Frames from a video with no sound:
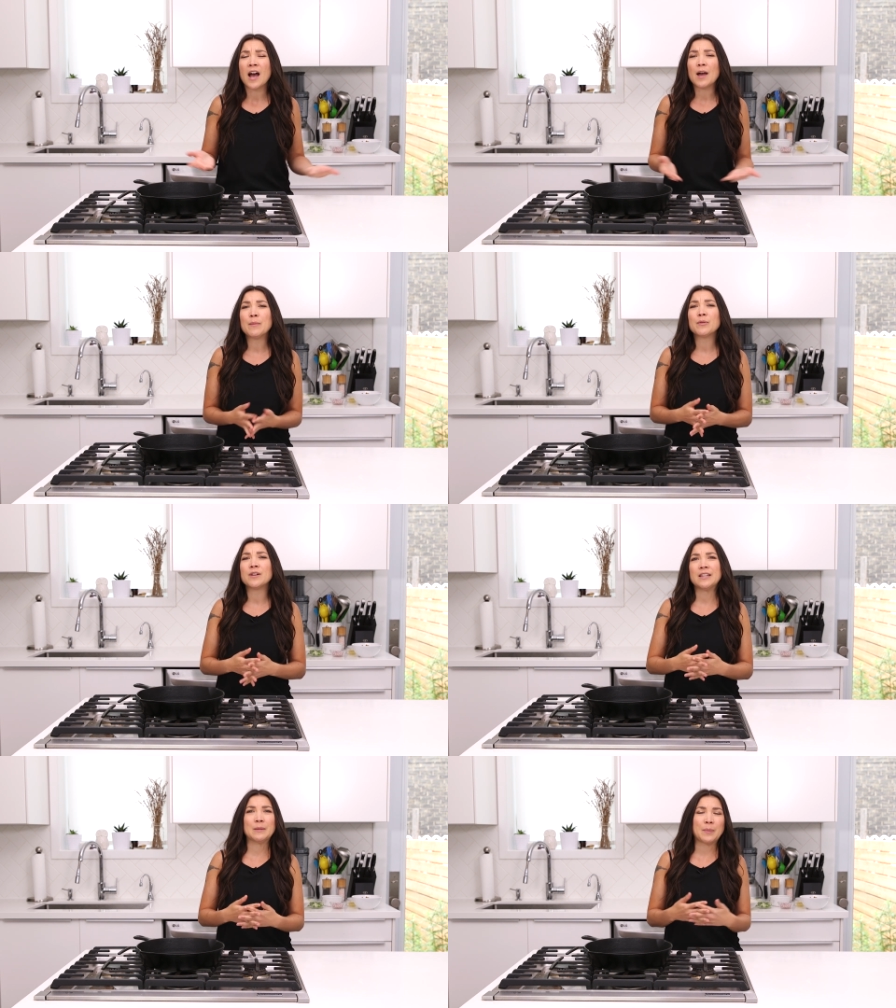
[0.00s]
I remember
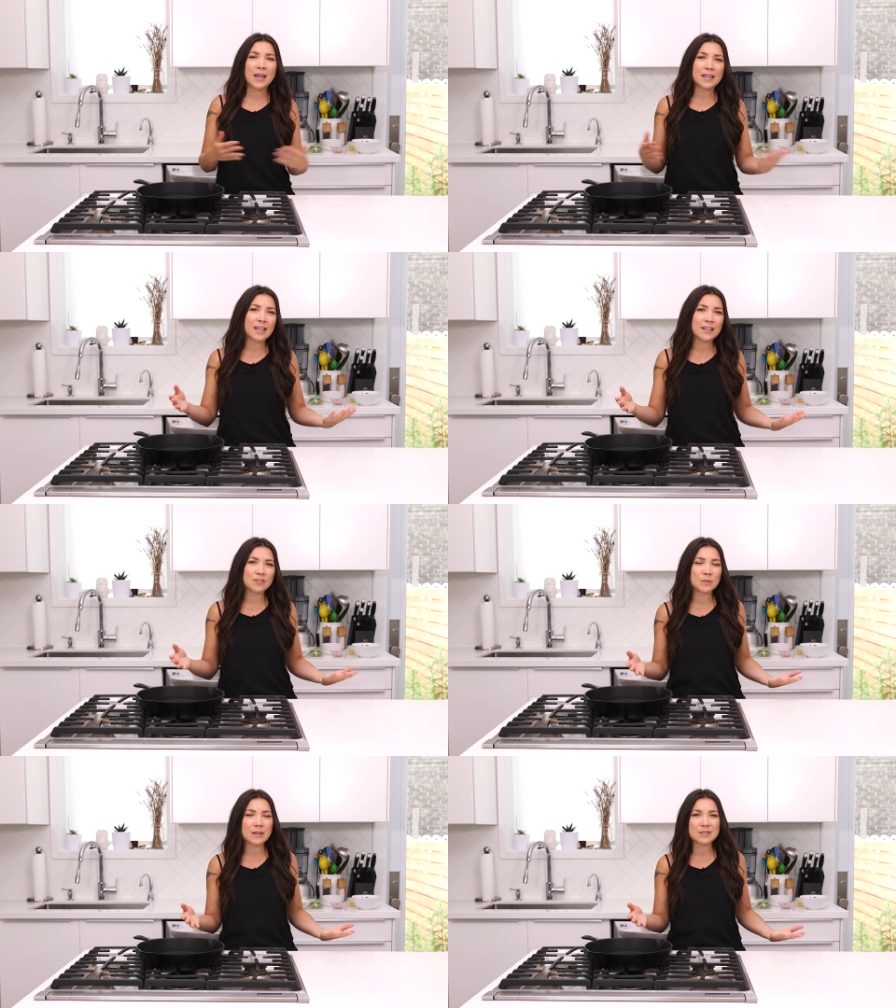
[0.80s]
eating
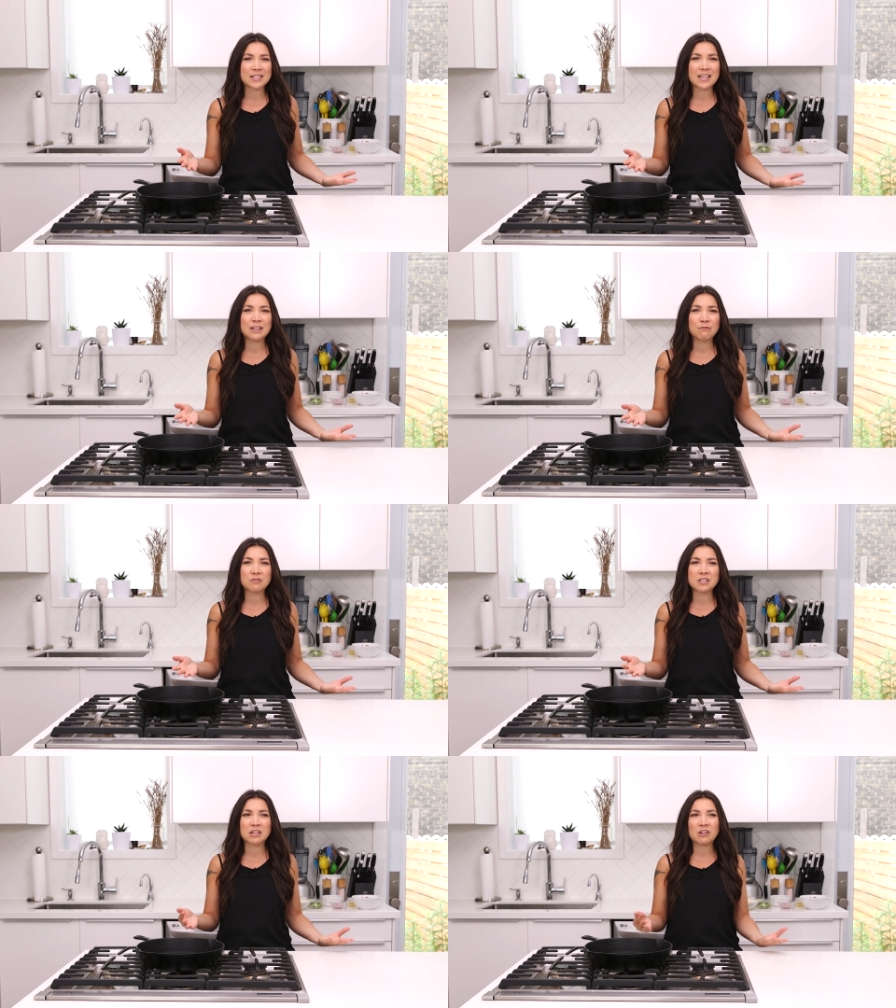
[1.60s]
pancakes when I was a kid
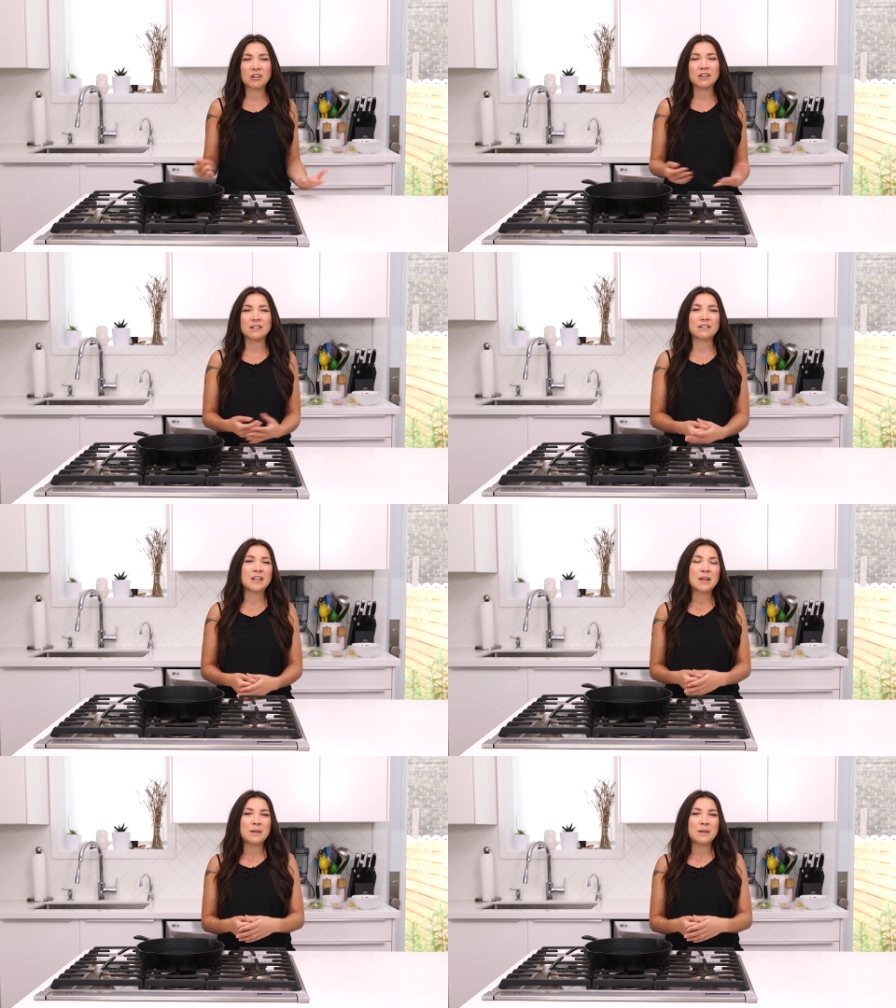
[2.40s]
for dinner, and